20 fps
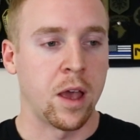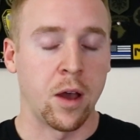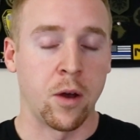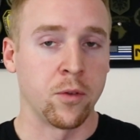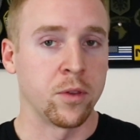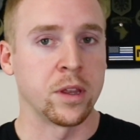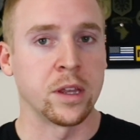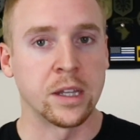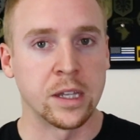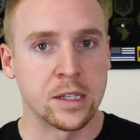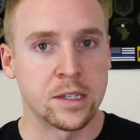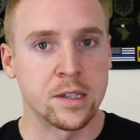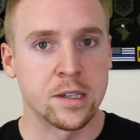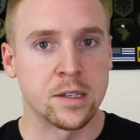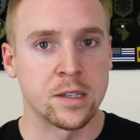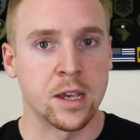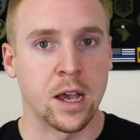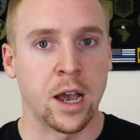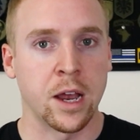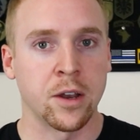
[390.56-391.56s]
on the enlisted
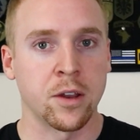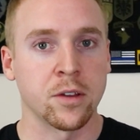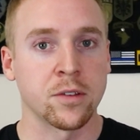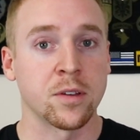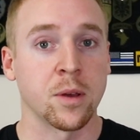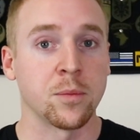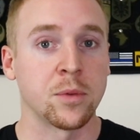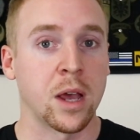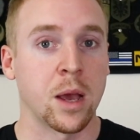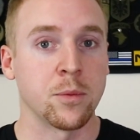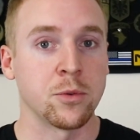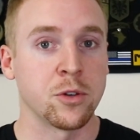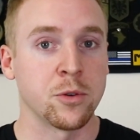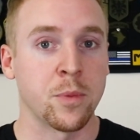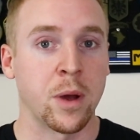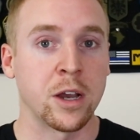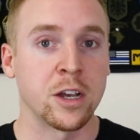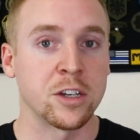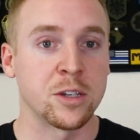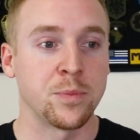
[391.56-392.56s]
side sometimes you
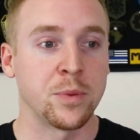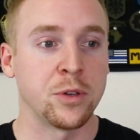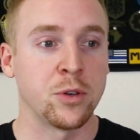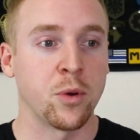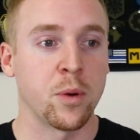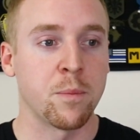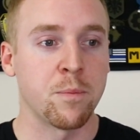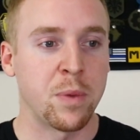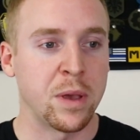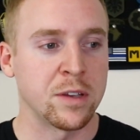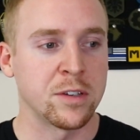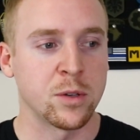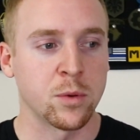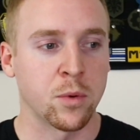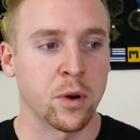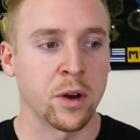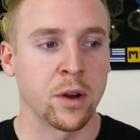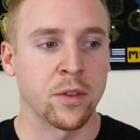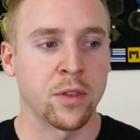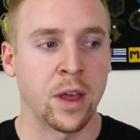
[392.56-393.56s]
might just be doing busy
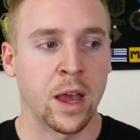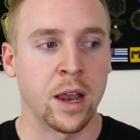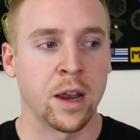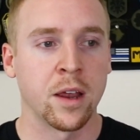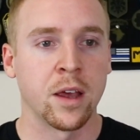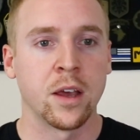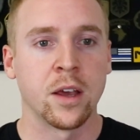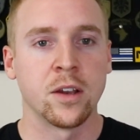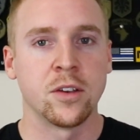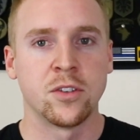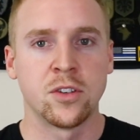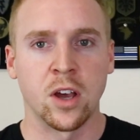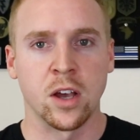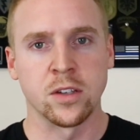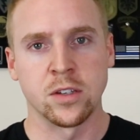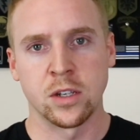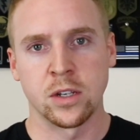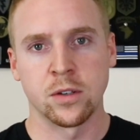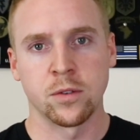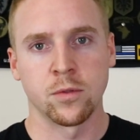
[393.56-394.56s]
work that
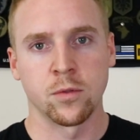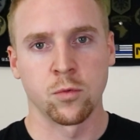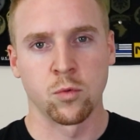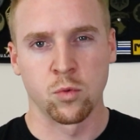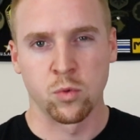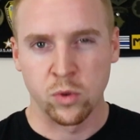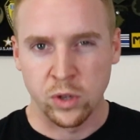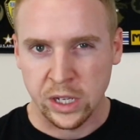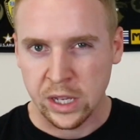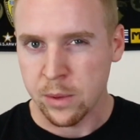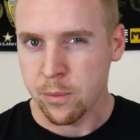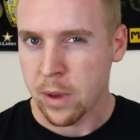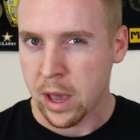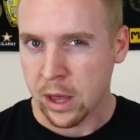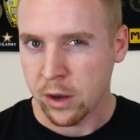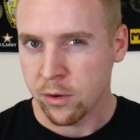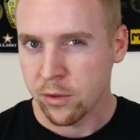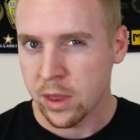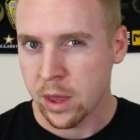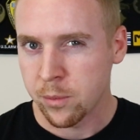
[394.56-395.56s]
doesn't really
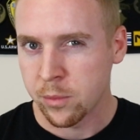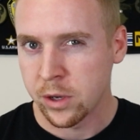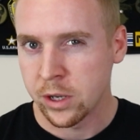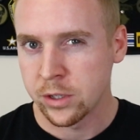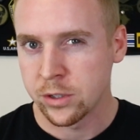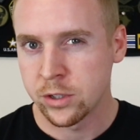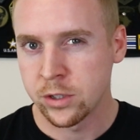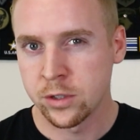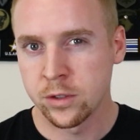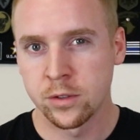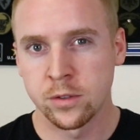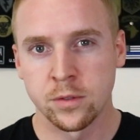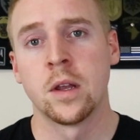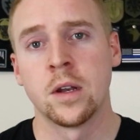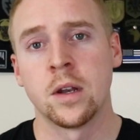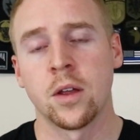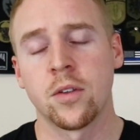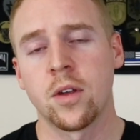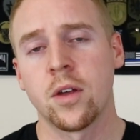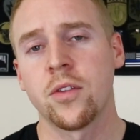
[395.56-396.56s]
matter that much
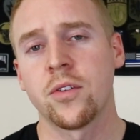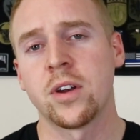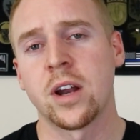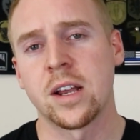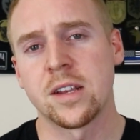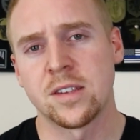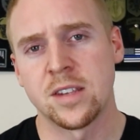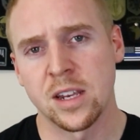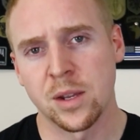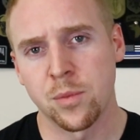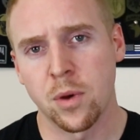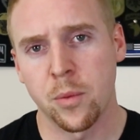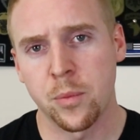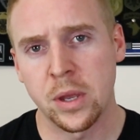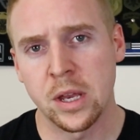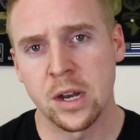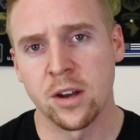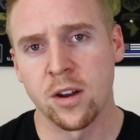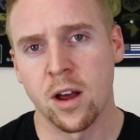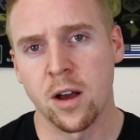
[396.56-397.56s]
now the other nice thing about
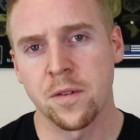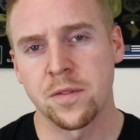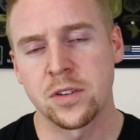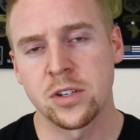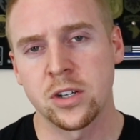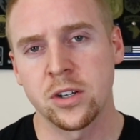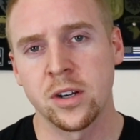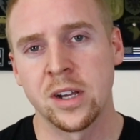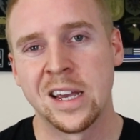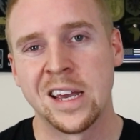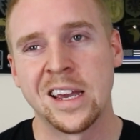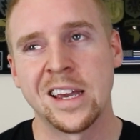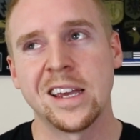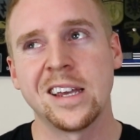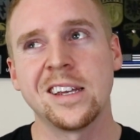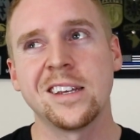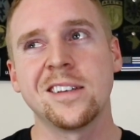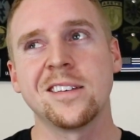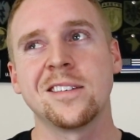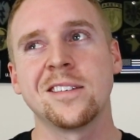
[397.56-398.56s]
being an officer
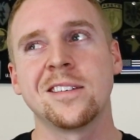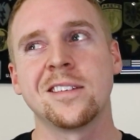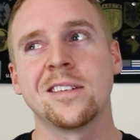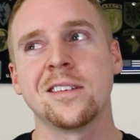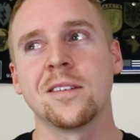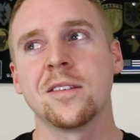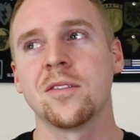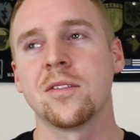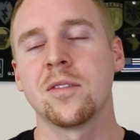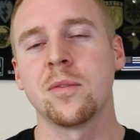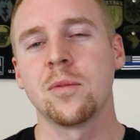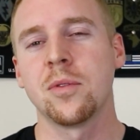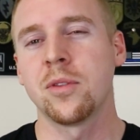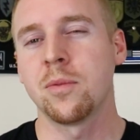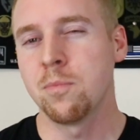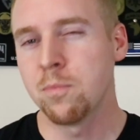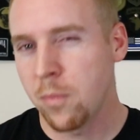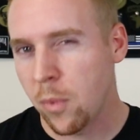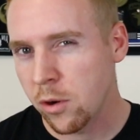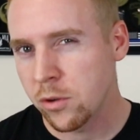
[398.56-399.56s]
is
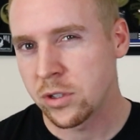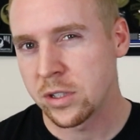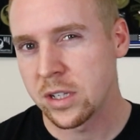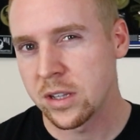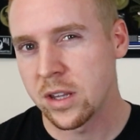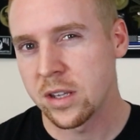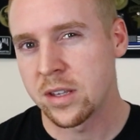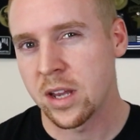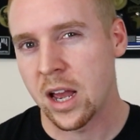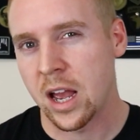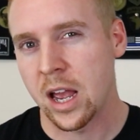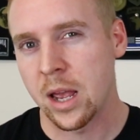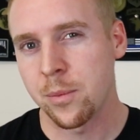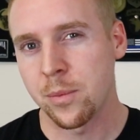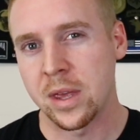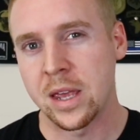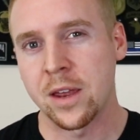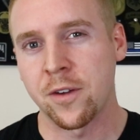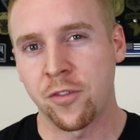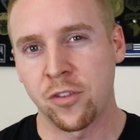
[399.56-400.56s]
most of the
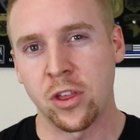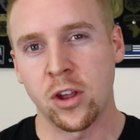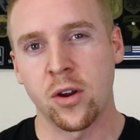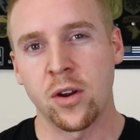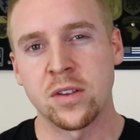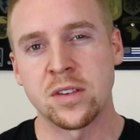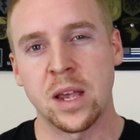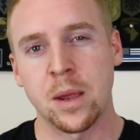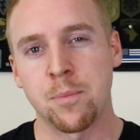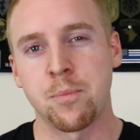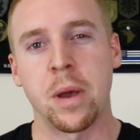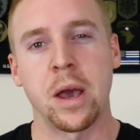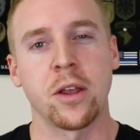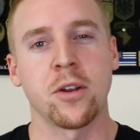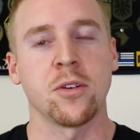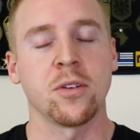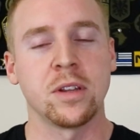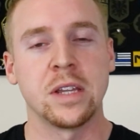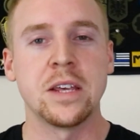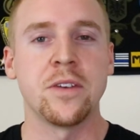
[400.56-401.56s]
time if there is a
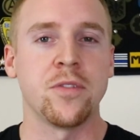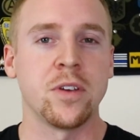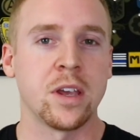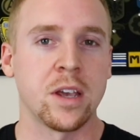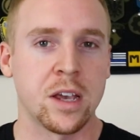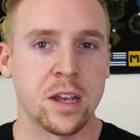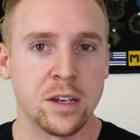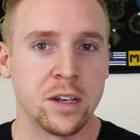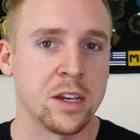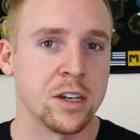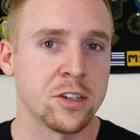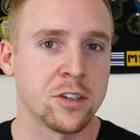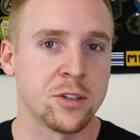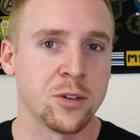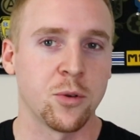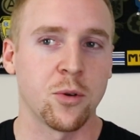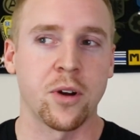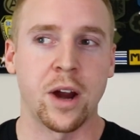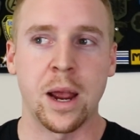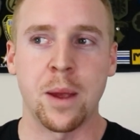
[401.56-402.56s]
better living condition
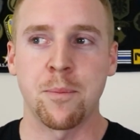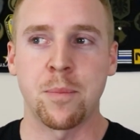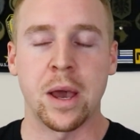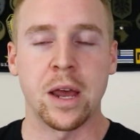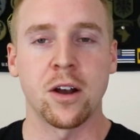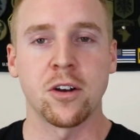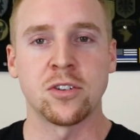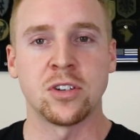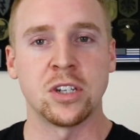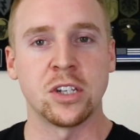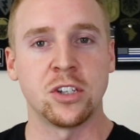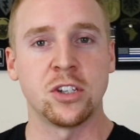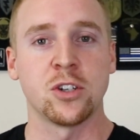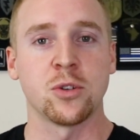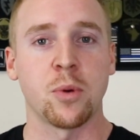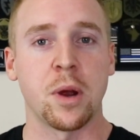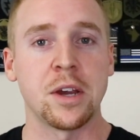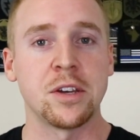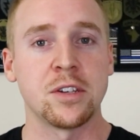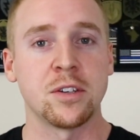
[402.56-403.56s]
or a better
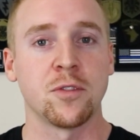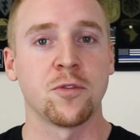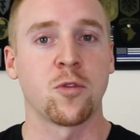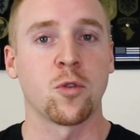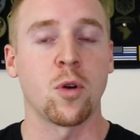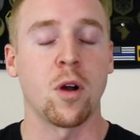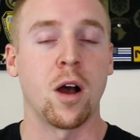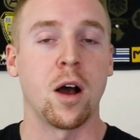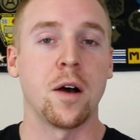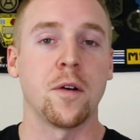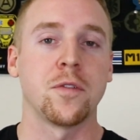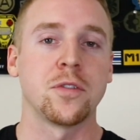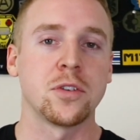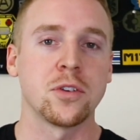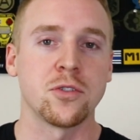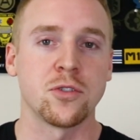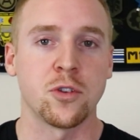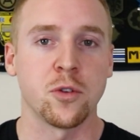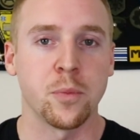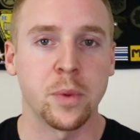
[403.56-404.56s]
situation for
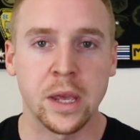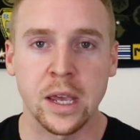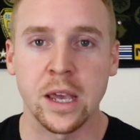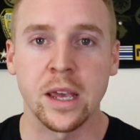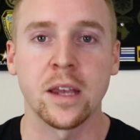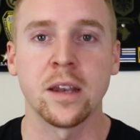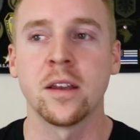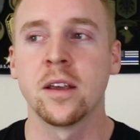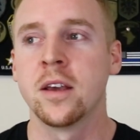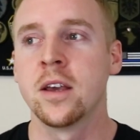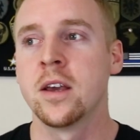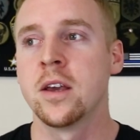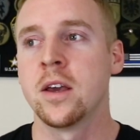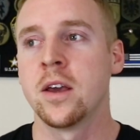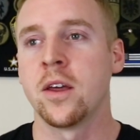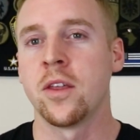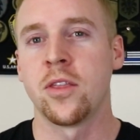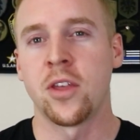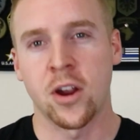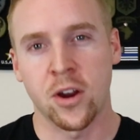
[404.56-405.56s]
officers to be in
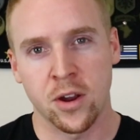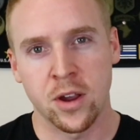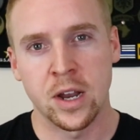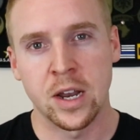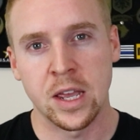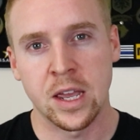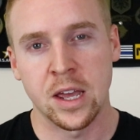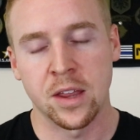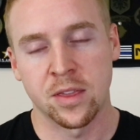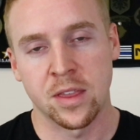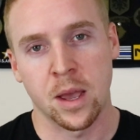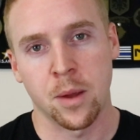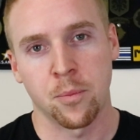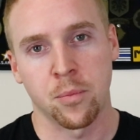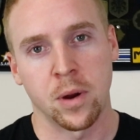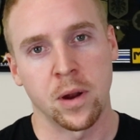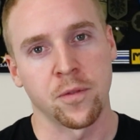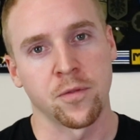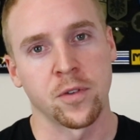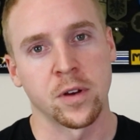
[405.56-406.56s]
they're gonna get that
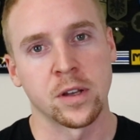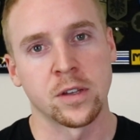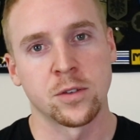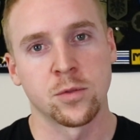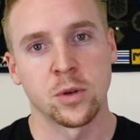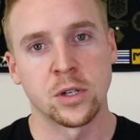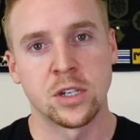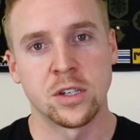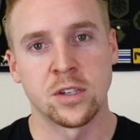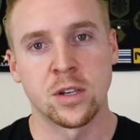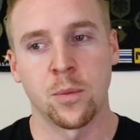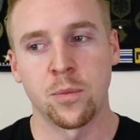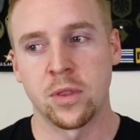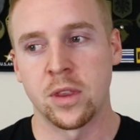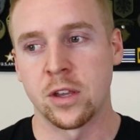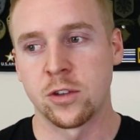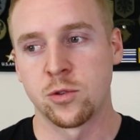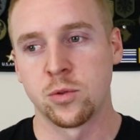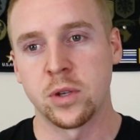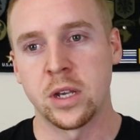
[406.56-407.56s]
preference, which is
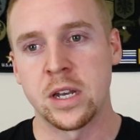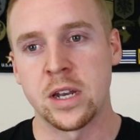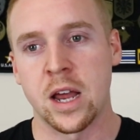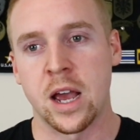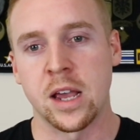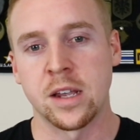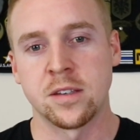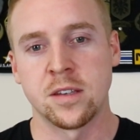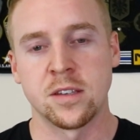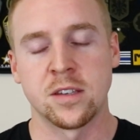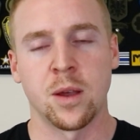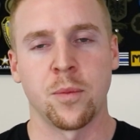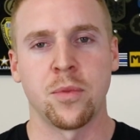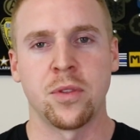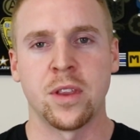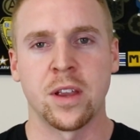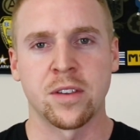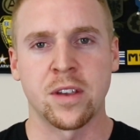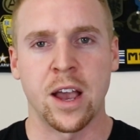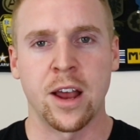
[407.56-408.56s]
something that's really nice. It's
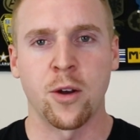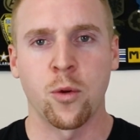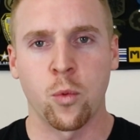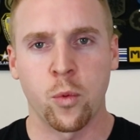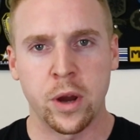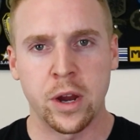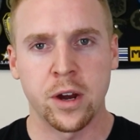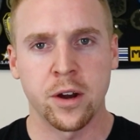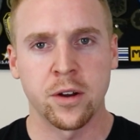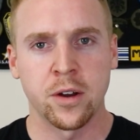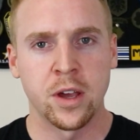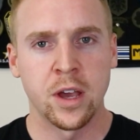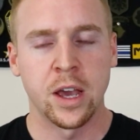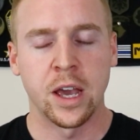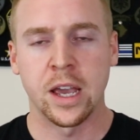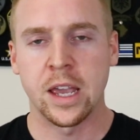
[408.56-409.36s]
something that's kind of weird.